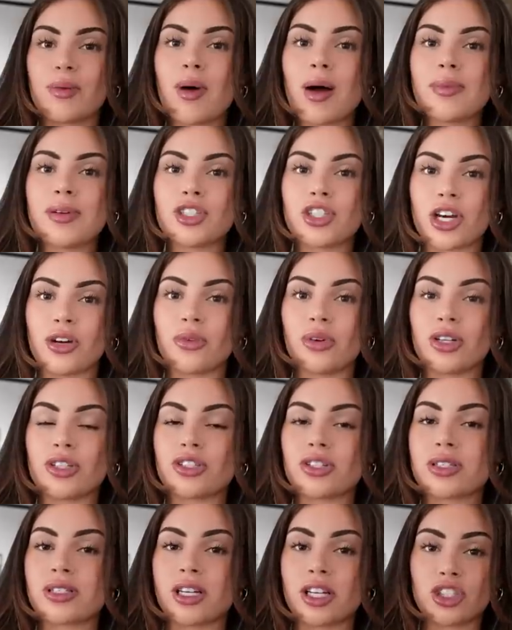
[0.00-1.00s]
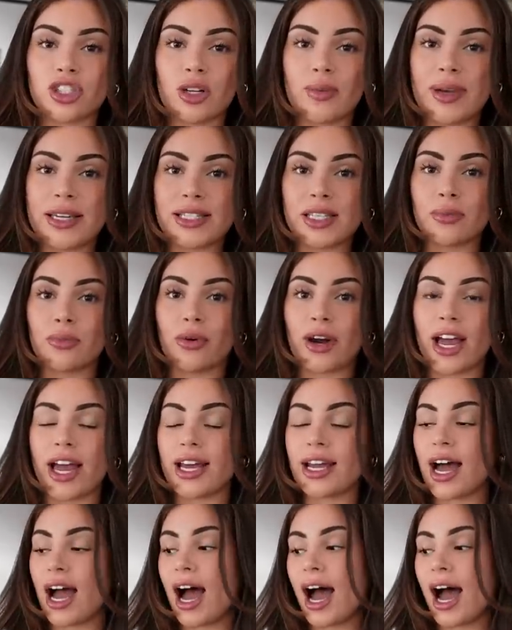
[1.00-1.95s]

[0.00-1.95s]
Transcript: Mom in general is just such an amazing brand.